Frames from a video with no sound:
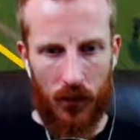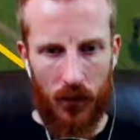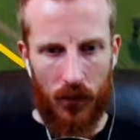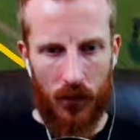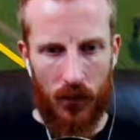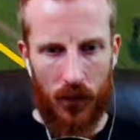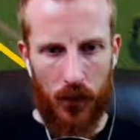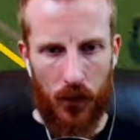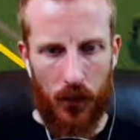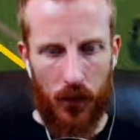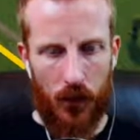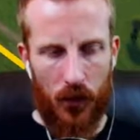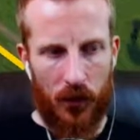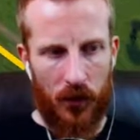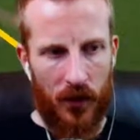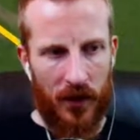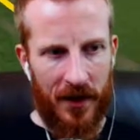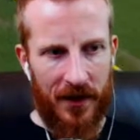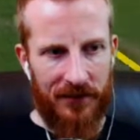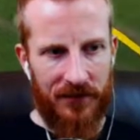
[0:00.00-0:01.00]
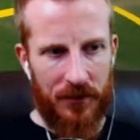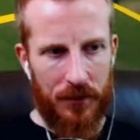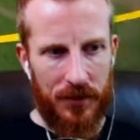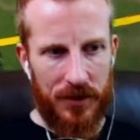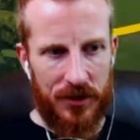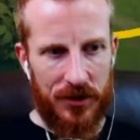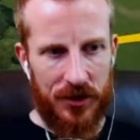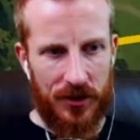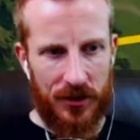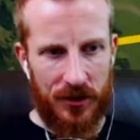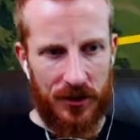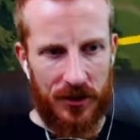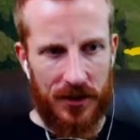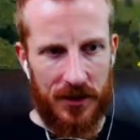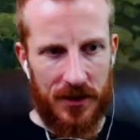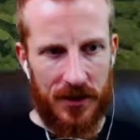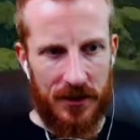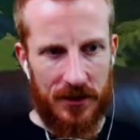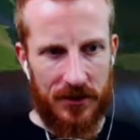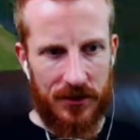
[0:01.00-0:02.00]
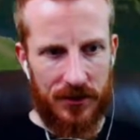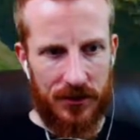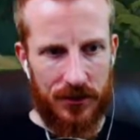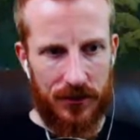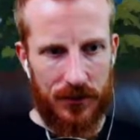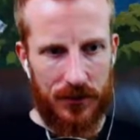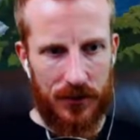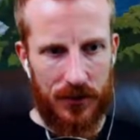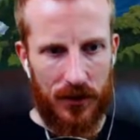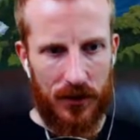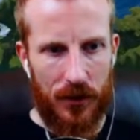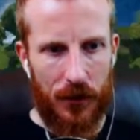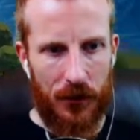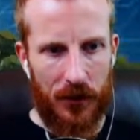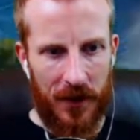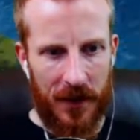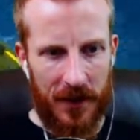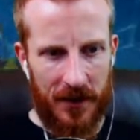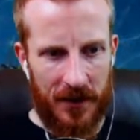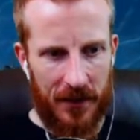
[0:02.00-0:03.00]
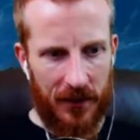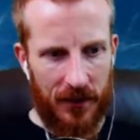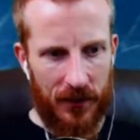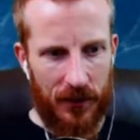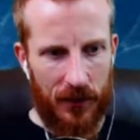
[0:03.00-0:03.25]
wool will have to be turned into clothing, and the